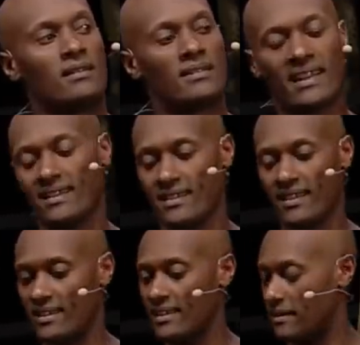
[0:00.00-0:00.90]
That,
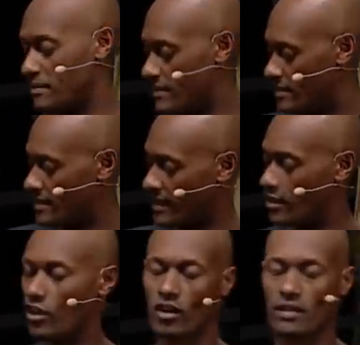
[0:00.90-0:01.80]
that, that,
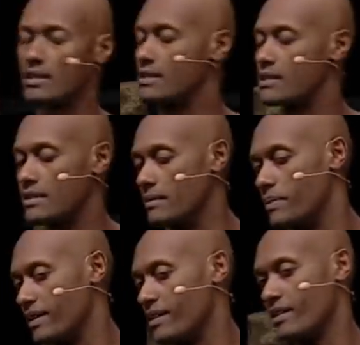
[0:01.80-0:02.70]
that card didn't sleep
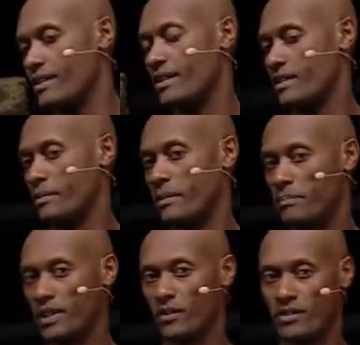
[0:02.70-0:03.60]
under my
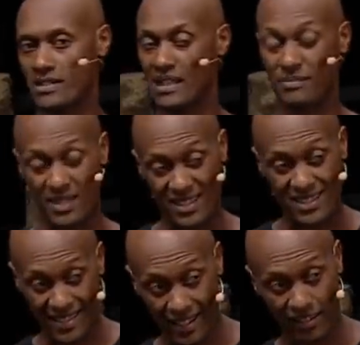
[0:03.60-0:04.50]
pillow. It slept
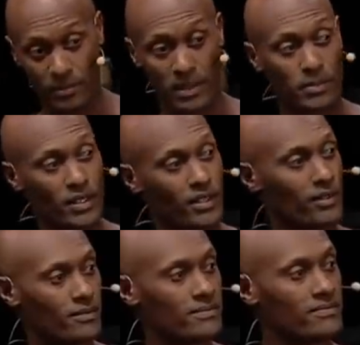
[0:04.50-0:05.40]
inside of my
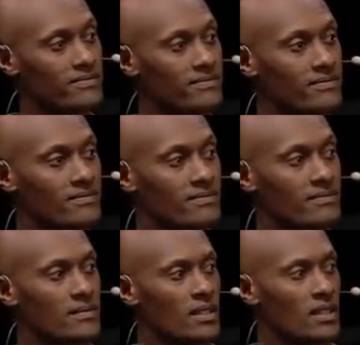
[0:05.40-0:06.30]
pillow.
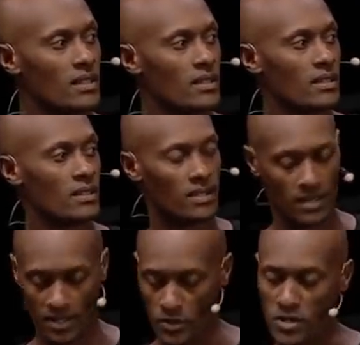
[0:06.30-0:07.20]

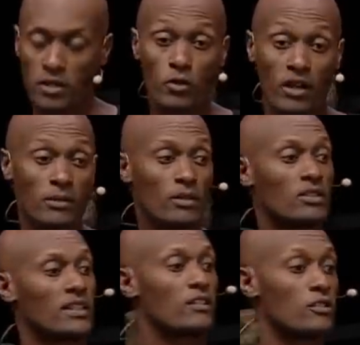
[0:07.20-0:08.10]
It was incredible
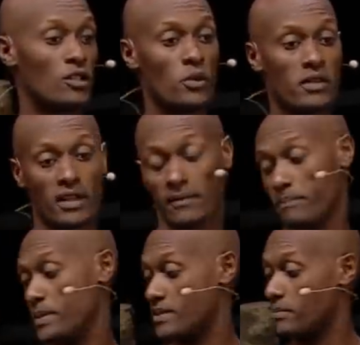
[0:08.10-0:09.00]
because I could go with
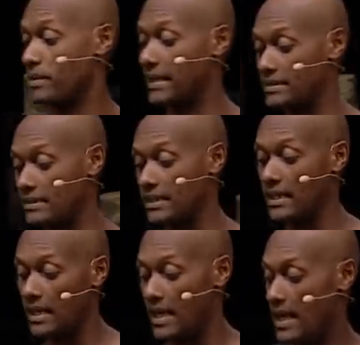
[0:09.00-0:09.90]
that piece of plastic
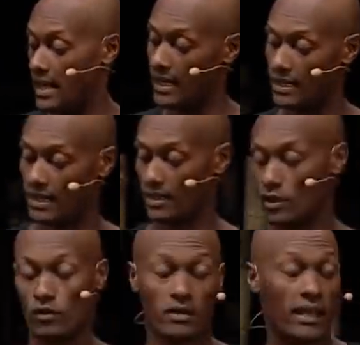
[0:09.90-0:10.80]
and, and
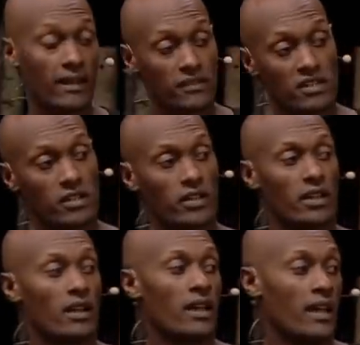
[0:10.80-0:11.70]
go to the
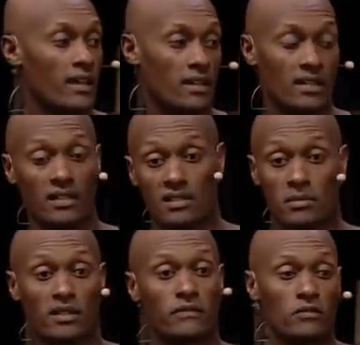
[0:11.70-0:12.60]
cafeteria and eat as
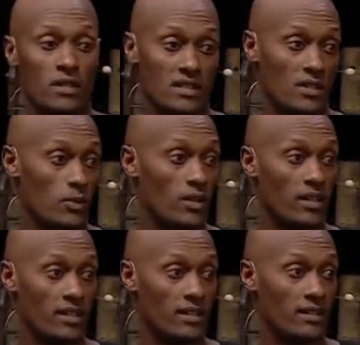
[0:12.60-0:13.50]
much food as I wanted.